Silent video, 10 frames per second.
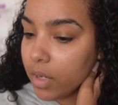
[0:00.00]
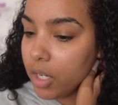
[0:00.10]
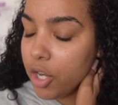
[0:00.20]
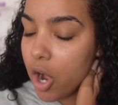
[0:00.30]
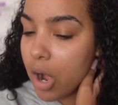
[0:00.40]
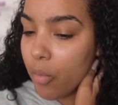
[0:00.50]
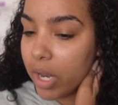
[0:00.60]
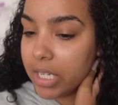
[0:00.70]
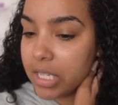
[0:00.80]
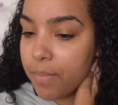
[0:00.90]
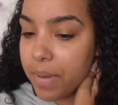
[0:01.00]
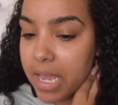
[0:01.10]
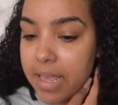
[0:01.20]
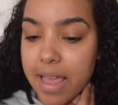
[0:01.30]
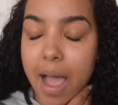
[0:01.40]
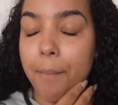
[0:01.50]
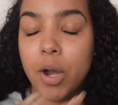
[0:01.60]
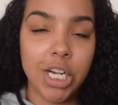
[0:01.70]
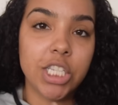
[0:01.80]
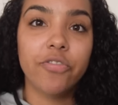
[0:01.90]
you know, I wanted to be that
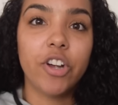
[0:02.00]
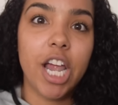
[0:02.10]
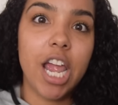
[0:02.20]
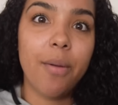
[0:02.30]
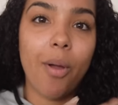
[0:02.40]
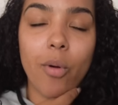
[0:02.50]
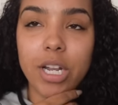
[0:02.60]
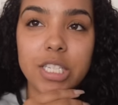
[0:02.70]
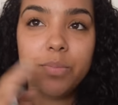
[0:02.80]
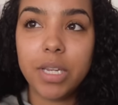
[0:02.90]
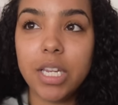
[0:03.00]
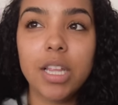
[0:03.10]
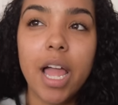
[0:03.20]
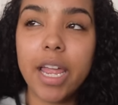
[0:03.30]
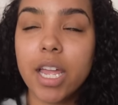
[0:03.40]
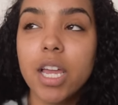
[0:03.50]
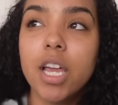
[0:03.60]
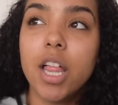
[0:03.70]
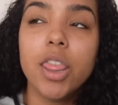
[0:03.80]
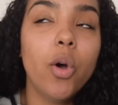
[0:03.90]
person for him. I wanted to be like
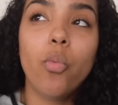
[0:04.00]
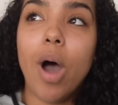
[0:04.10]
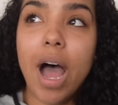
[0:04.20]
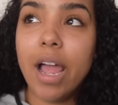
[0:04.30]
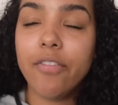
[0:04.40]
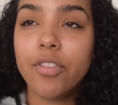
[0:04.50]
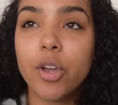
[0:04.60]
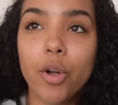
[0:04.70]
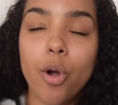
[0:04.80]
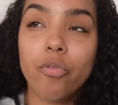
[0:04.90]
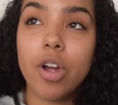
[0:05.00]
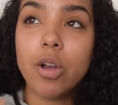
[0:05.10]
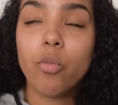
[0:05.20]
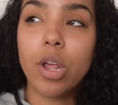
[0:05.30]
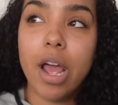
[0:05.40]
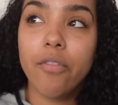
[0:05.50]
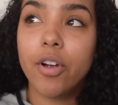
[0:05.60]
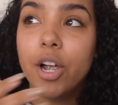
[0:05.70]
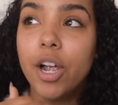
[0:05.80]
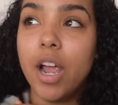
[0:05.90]
the wife, the girlfriend,
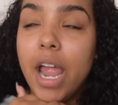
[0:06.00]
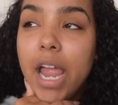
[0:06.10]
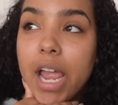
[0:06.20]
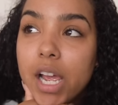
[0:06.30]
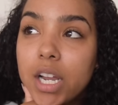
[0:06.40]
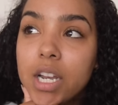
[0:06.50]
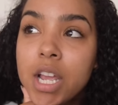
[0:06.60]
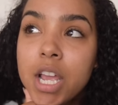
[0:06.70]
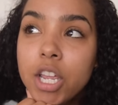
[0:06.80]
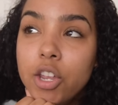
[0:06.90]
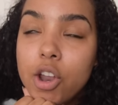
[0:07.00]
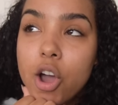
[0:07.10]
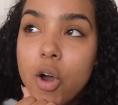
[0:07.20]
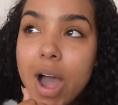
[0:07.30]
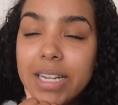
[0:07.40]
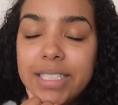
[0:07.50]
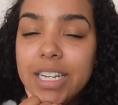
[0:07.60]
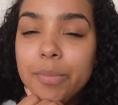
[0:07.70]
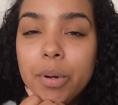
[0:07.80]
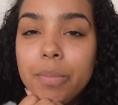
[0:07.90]
whatever. And, you know, I
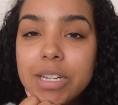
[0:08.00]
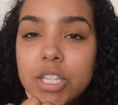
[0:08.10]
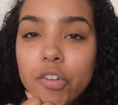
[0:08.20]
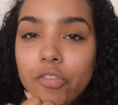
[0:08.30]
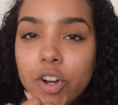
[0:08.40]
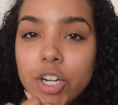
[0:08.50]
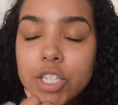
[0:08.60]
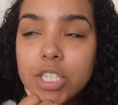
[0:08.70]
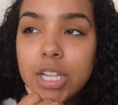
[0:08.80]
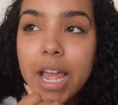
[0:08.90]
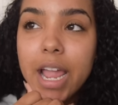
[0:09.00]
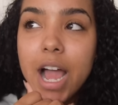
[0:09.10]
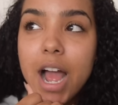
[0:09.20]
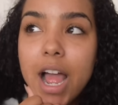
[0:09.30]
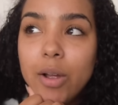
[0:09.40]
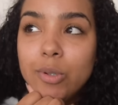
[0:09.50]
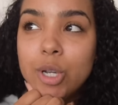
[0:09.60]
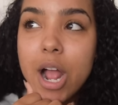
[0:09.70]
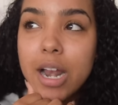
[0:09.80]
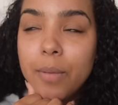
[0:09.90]
didn't put myself first. Like, I was
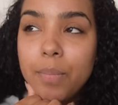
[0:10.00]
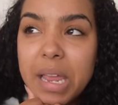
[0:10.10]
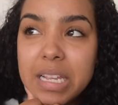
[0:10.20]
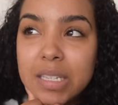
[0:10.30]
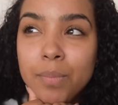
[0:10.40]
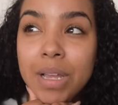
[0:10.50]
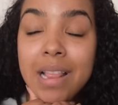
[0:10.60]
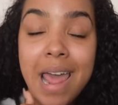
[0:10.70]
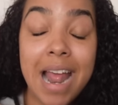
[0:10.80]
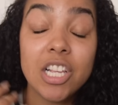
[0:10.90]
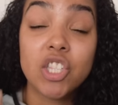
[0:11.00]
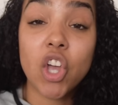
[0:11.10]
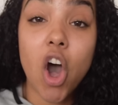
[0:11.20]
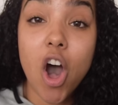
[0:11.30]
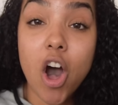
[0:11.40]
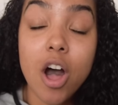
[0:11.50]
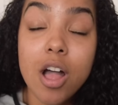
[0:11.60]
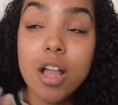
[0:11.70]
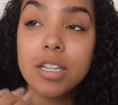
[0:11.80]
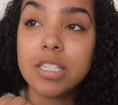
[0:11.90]
trying to be something that I saw,
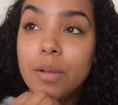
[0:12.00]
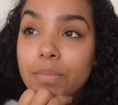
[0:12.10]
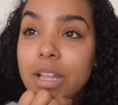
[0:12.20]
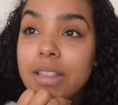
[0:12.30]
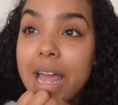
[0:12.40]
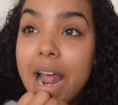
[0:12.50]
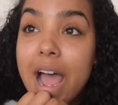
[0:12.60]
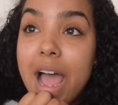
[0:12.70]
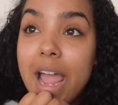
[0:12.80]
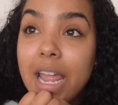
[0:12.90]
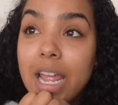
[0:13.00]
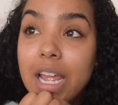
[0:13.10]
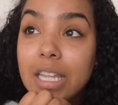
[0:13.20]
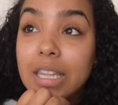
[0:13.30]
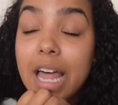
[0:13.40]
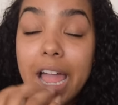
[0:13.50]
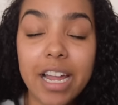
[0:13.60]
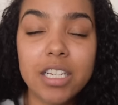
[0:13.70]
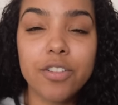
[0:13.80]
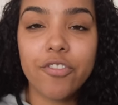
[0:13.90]
something that I
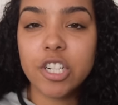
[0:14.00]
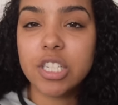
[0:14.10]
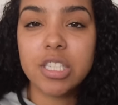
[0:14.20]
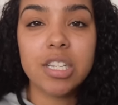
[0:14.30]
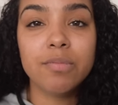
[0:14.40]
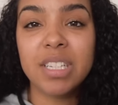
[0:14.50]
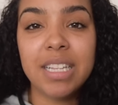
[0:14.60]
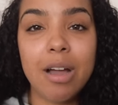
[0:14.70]
liked, versus something